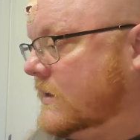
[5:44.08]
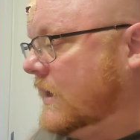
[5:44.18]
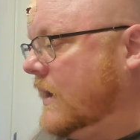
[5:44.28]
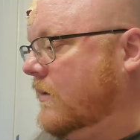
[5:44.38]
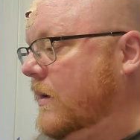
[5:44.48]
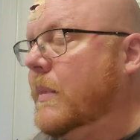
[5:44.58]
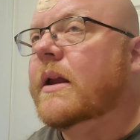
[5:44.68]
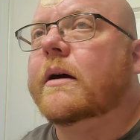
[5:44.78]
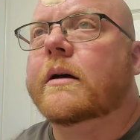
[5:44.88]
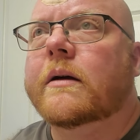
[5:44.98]
see how I
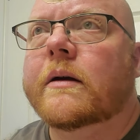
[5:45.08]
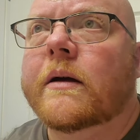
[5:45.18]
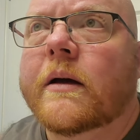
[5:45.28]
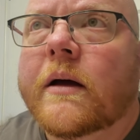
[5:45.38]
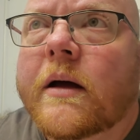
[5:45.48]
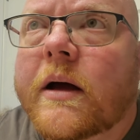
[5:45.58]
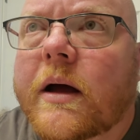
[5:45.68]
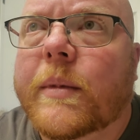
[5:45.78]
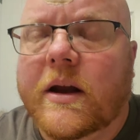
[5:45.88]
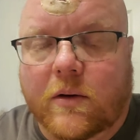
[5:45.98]
made a
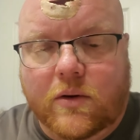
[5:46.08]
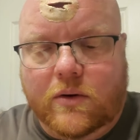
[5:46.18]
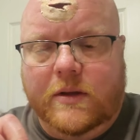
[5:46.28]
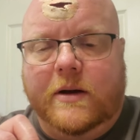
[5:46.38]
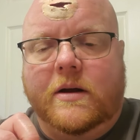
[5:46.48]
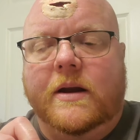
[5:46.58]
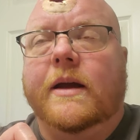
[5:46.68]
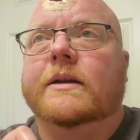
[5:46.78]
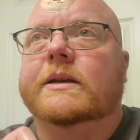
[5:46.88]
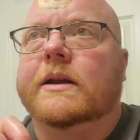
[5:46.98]
hole there on
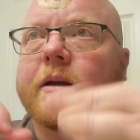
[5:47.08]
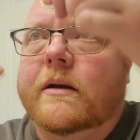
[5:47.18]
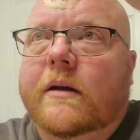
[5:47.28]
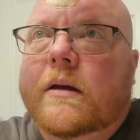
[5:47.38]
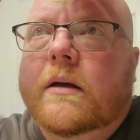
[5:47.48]
accident.